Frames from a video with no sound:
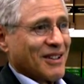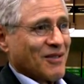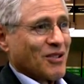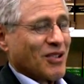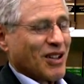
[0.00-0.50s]

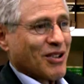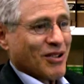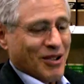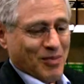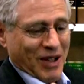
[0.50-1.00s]
If you think you're
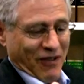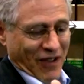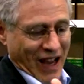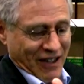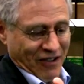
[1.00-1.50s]
going to be
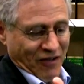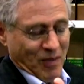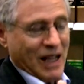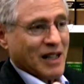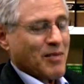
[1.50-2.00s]
effective
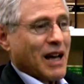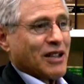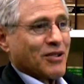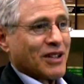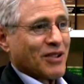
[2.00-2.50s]
mainly by
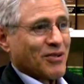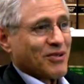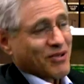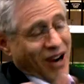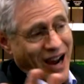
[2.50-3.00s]
doing it
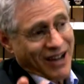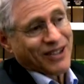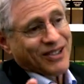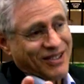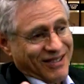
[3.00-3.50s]
through
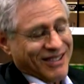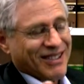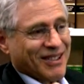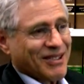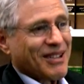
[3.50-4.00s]
trials, you
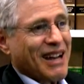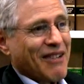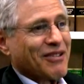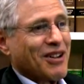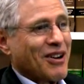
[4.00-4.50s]
know you're going to
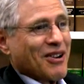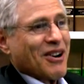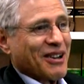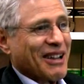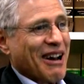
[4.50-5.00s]
have a long,
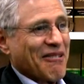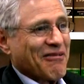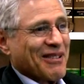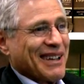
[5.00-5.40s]
hard life,